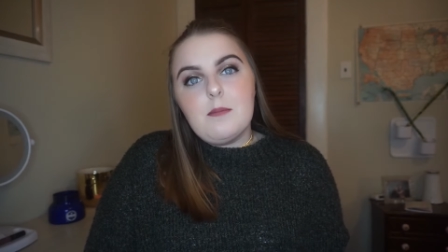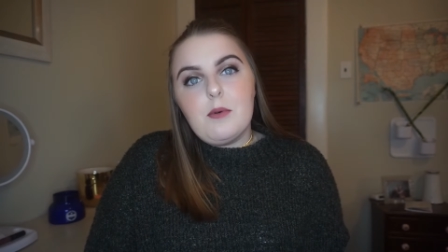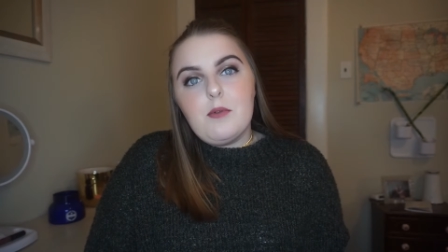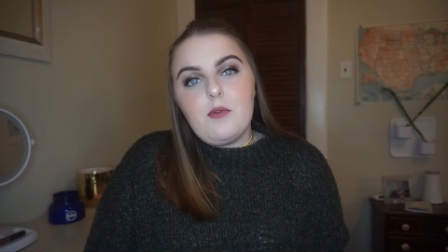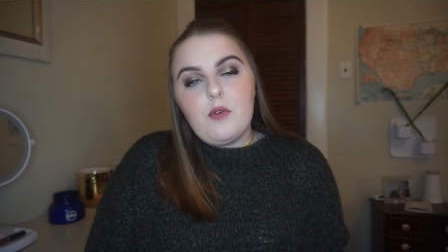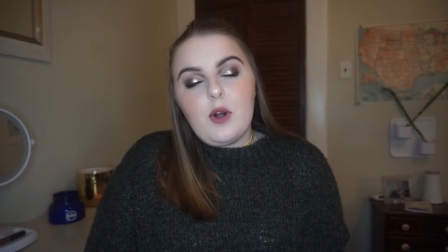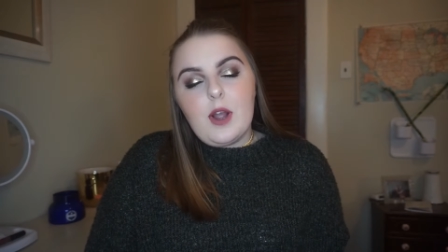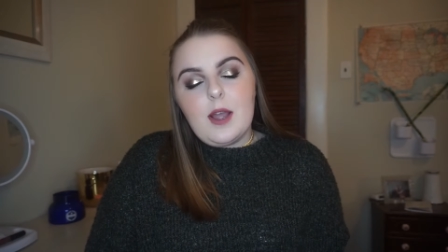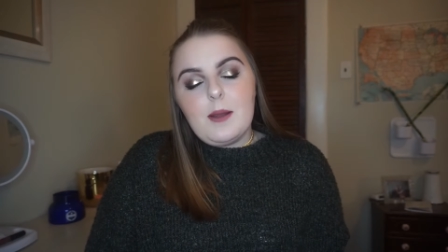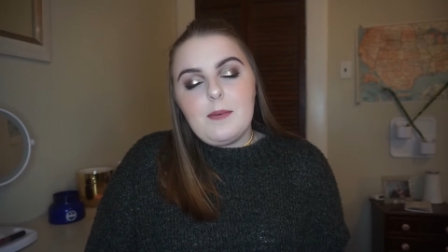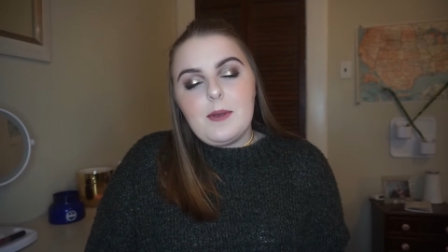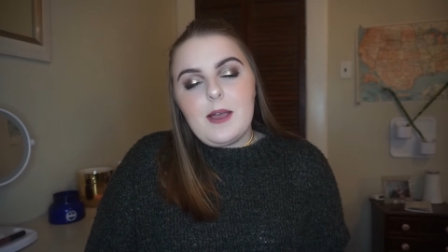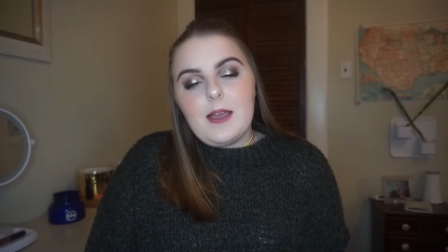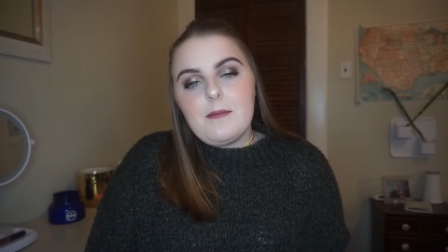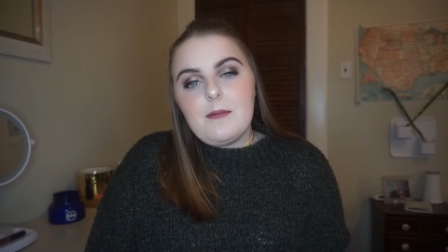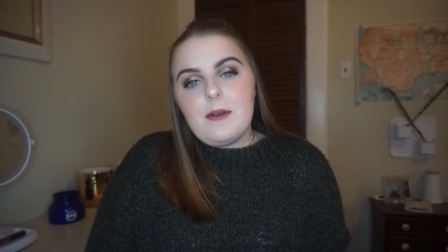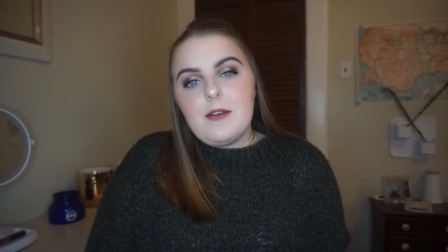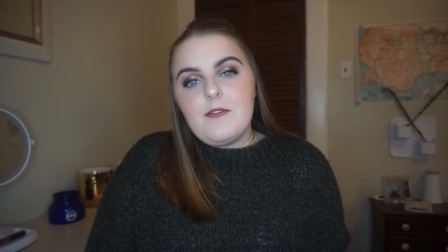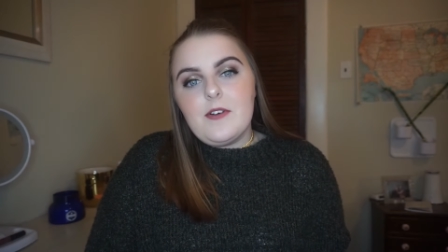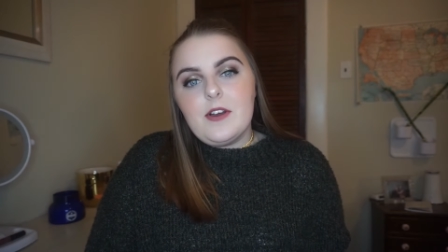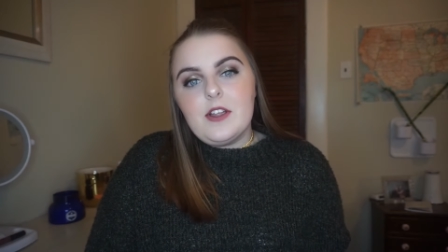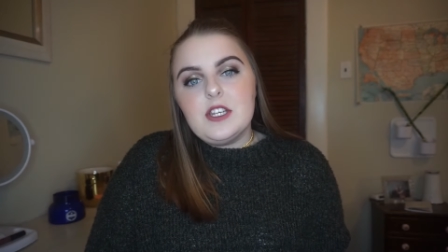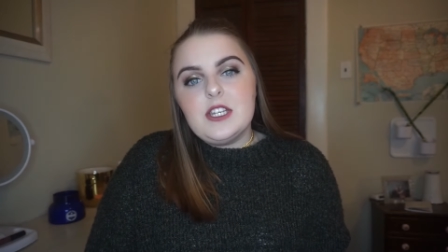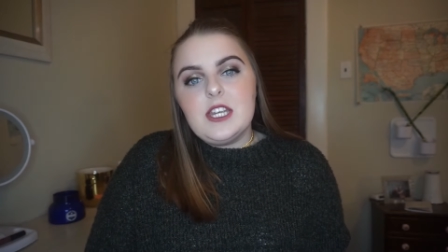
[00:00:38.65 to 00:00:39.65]
before I apply
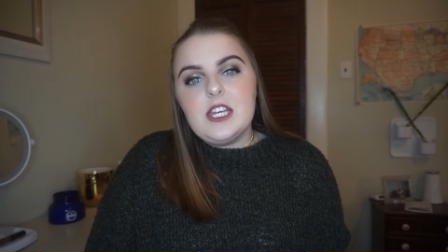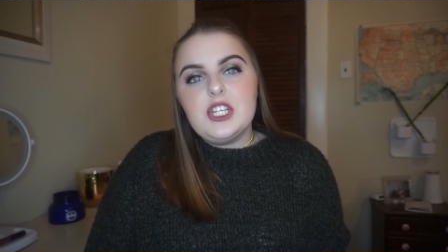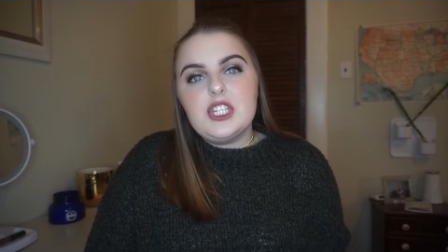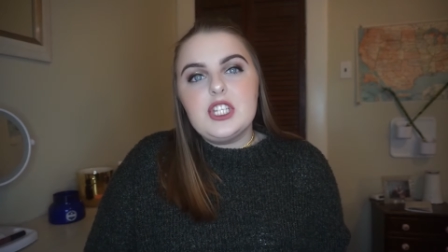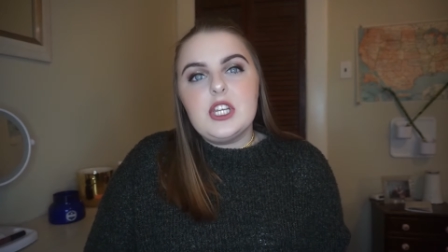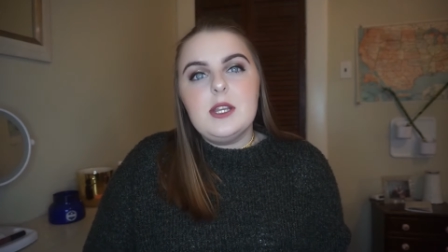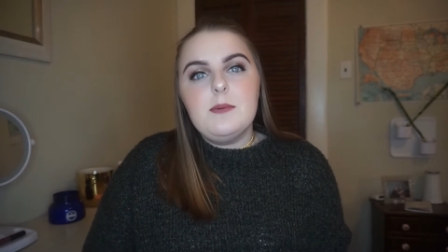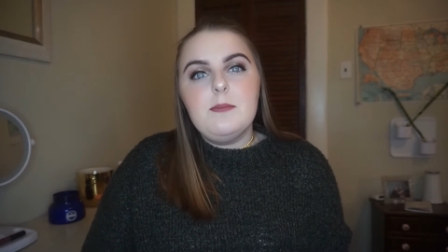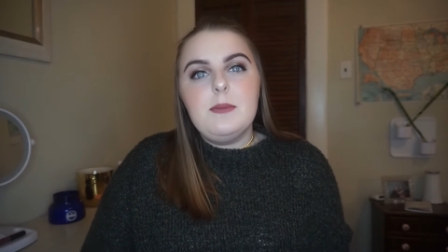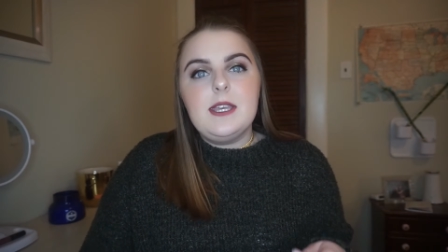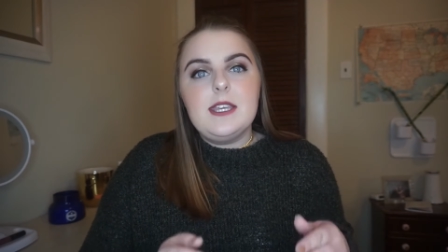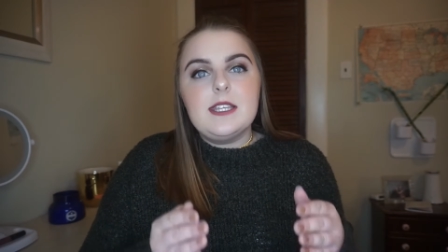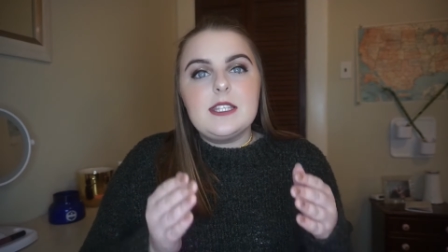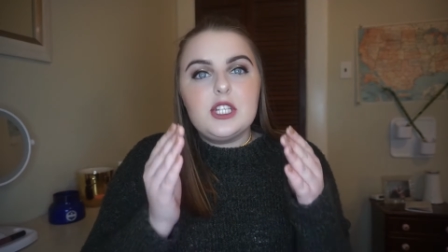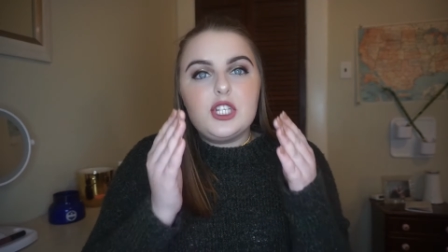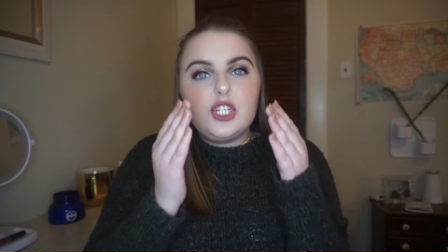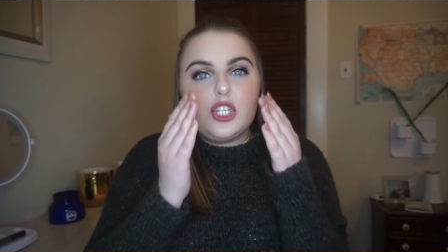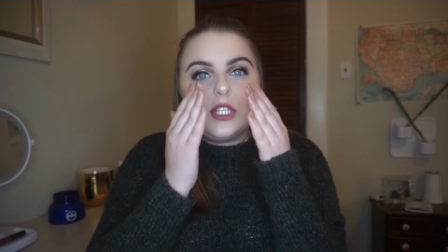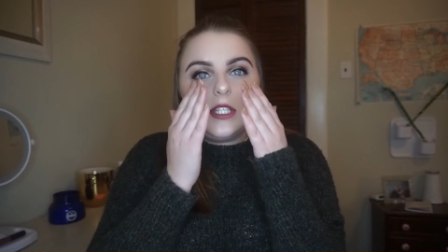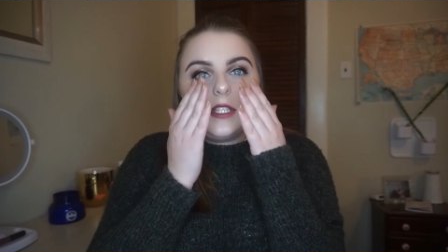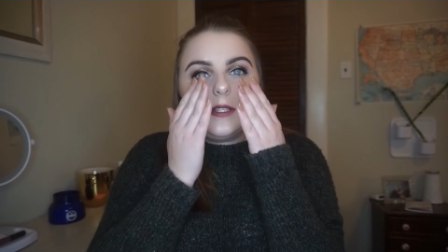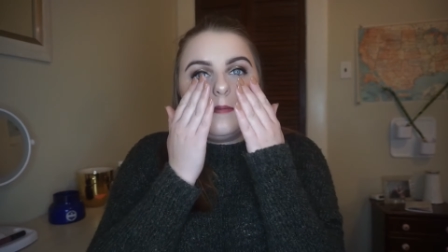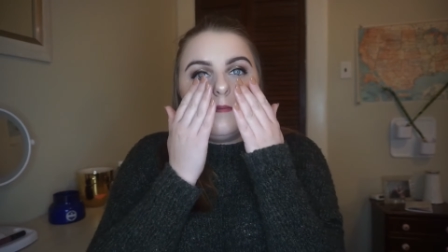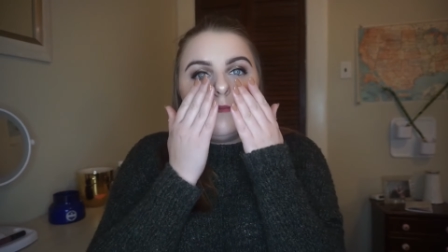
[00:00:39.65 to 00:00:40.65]
my foundation because it
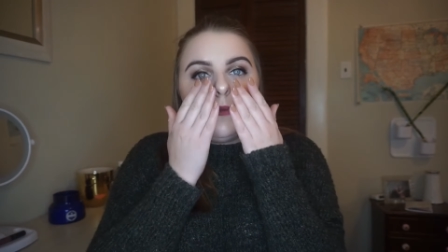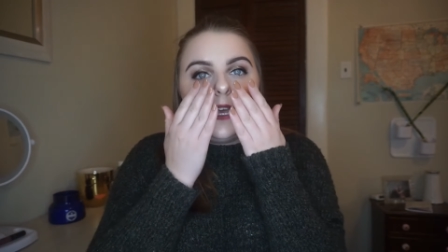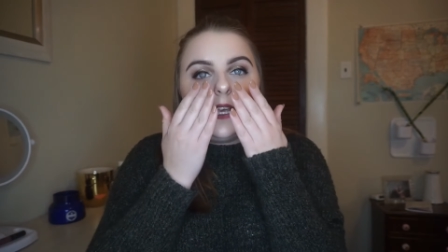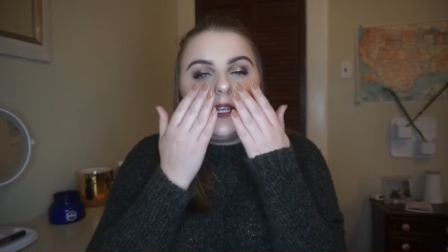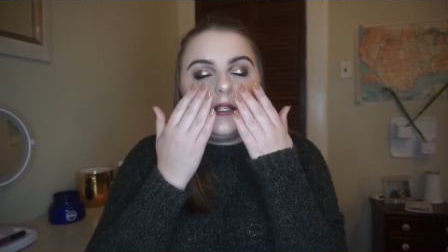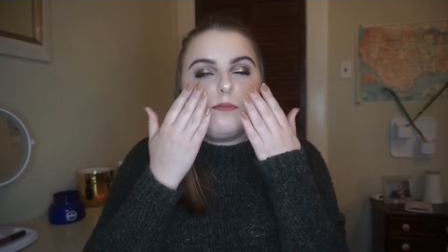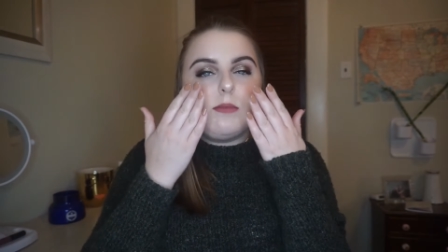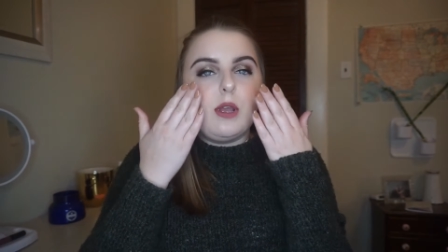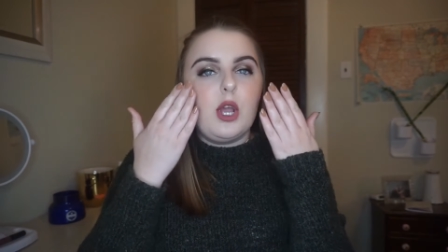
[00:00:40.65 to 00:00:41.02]
just makes